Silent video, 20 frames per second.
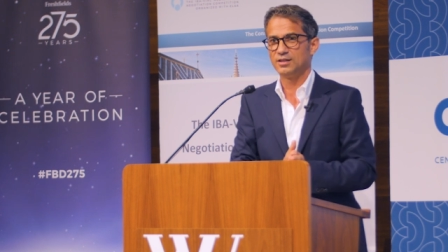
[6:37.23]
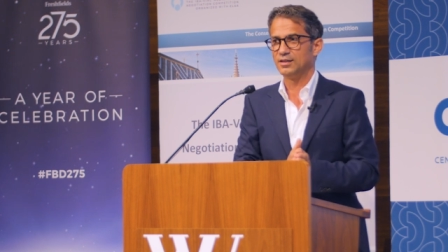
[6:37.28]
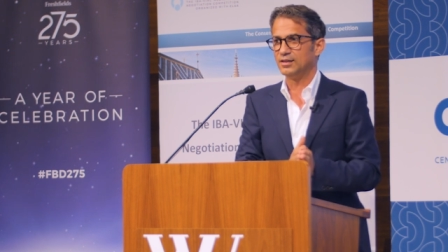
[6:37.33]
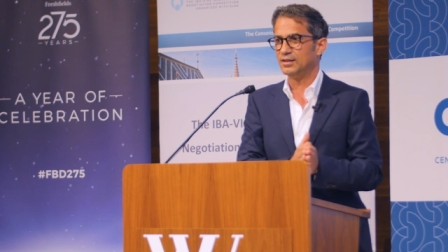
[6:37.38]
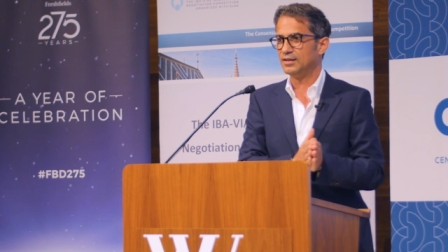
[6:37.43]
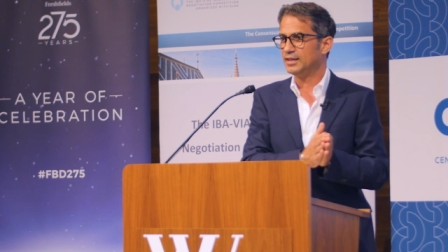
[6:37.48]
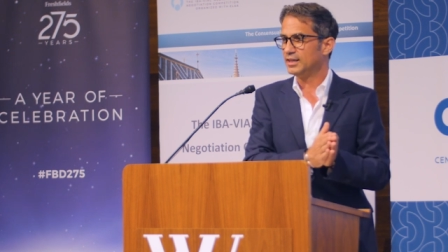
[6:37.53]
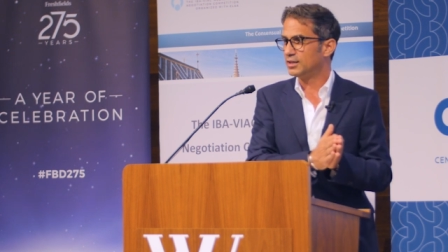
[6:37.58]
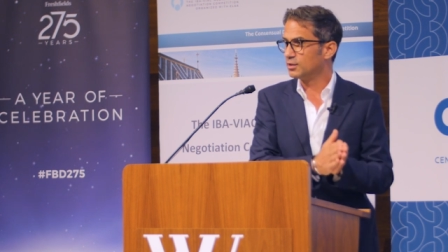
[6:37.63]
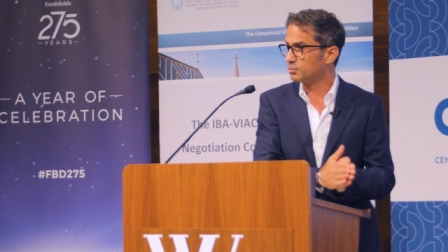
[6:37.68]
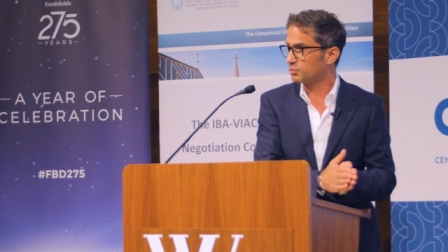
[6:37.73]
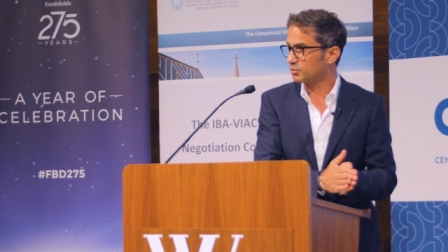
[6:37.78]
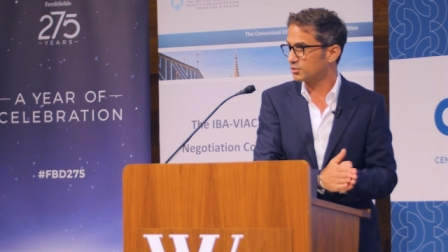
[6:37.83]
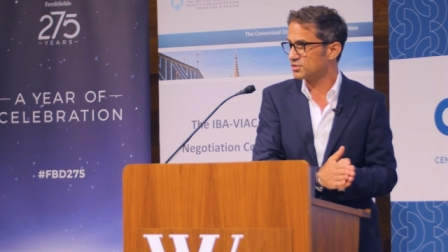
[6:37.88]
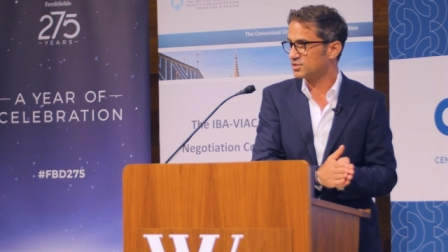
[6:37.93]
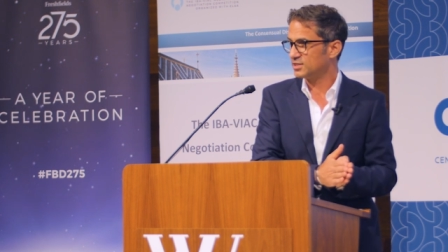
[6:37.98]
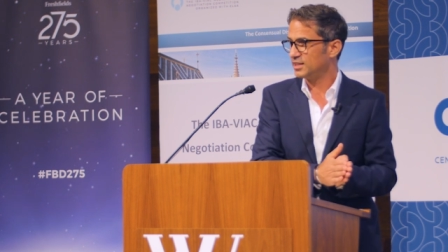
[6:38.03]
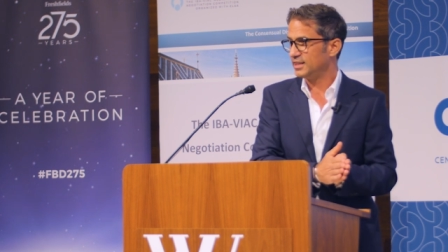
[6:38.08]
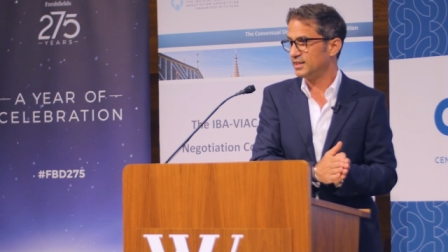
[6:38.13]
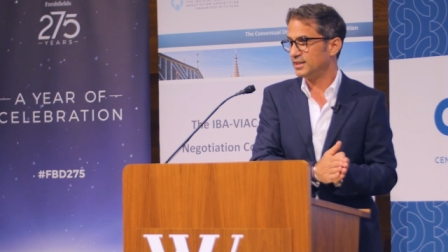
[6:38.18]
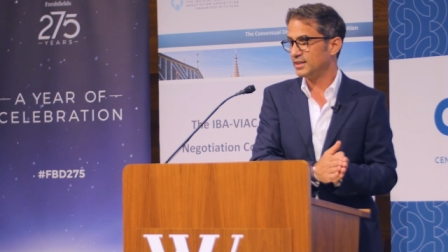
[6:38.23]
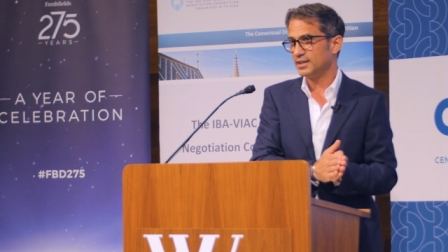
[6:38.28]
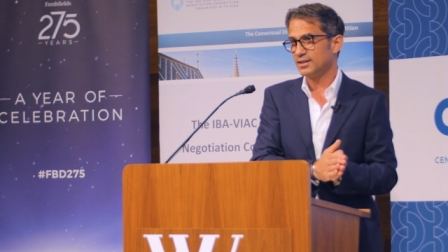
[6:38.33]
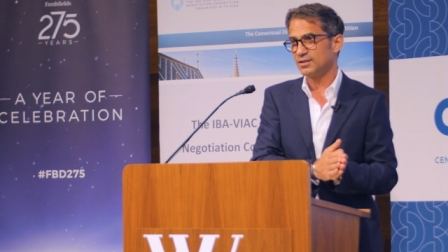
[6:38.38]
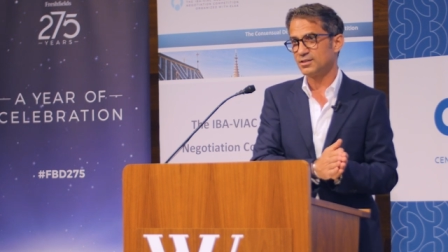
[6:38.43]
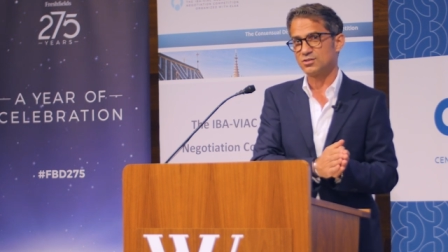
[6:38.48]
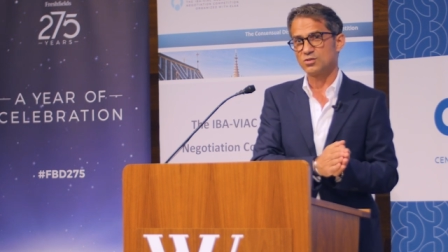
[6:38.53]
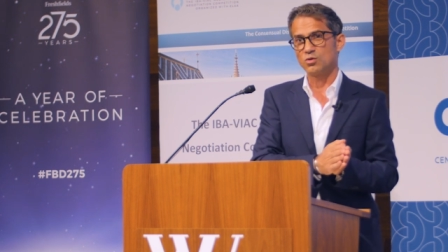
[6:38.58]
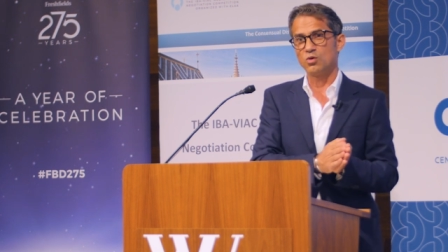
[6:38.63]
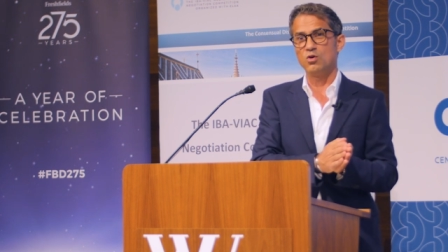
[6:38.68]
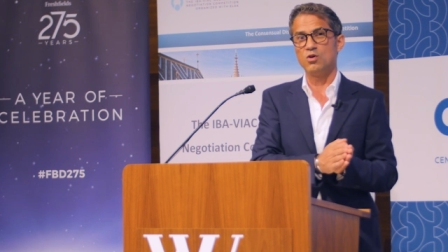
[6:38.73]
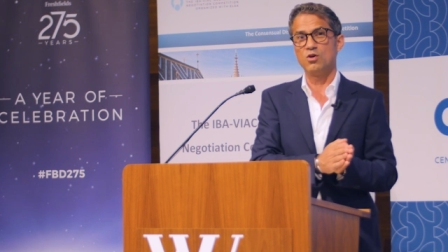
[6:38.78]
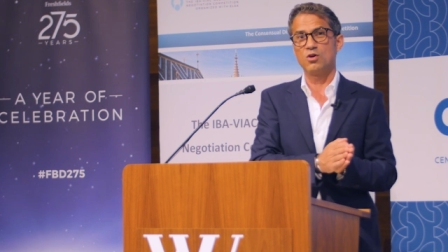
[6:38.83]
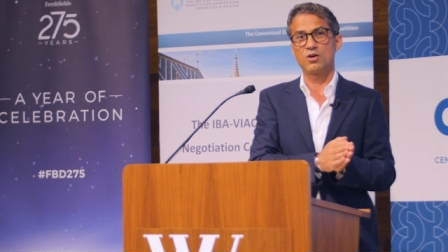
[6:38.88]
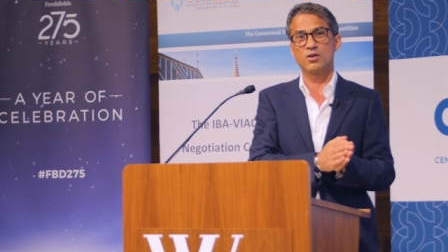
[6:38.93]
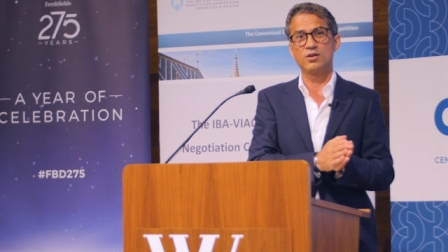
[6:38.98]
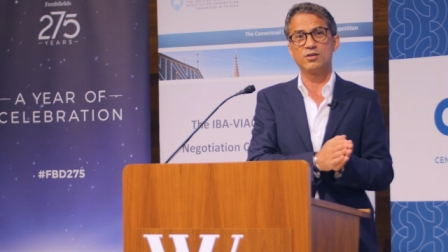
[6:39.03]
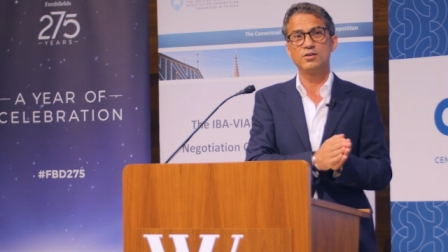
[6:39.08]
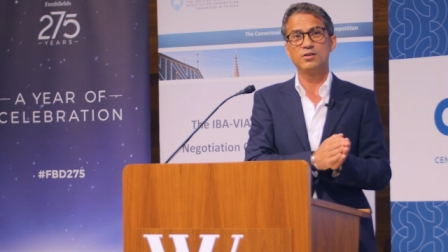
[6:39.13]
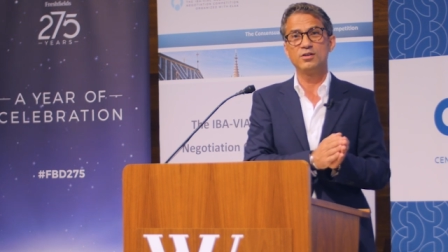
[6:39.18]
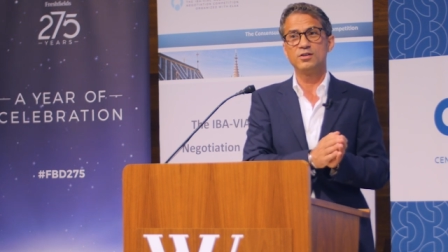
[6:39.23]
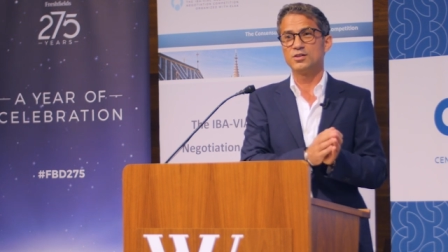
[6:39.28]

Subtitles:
legal proceedings, or,